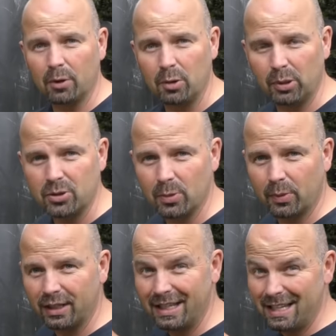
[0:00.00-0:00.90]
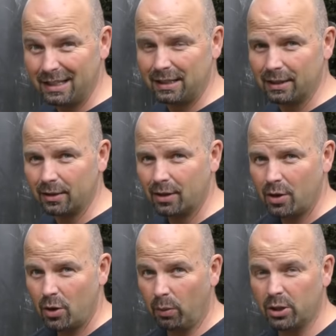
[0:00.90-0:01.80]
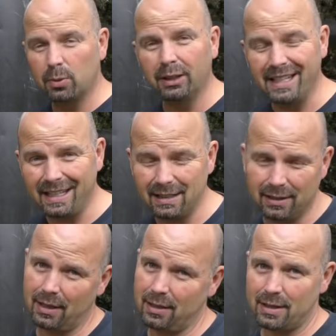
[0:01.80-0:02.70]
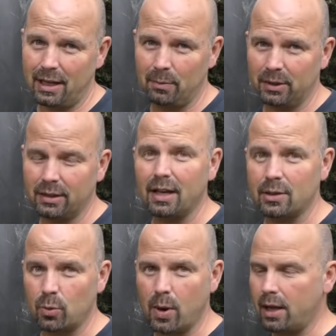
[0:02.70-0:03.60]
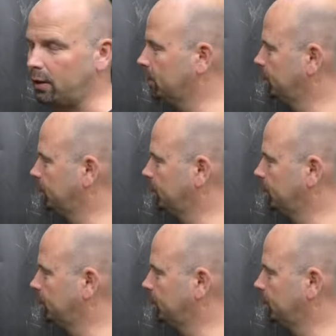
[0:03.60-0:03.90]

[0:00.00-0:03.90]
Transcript: going to put something in here which will aid in that settlement as well.